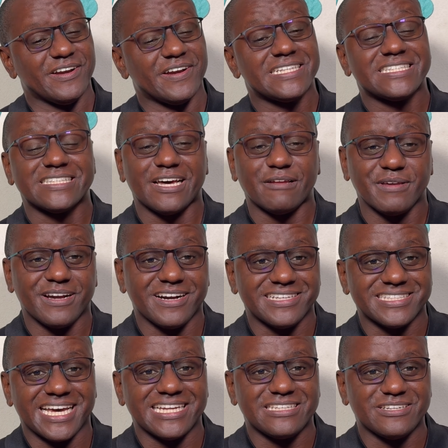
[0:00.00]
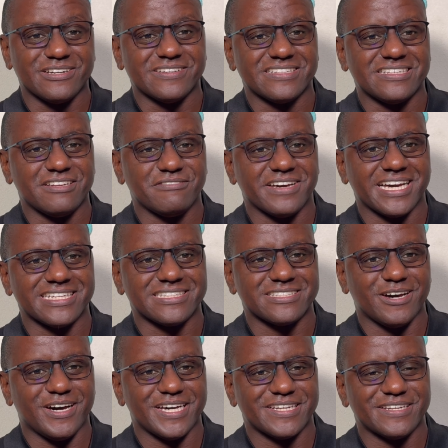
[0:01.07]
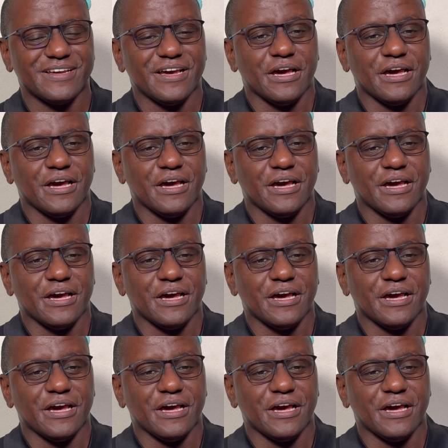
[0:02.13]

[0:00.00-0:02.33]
It's not because I turned the device on,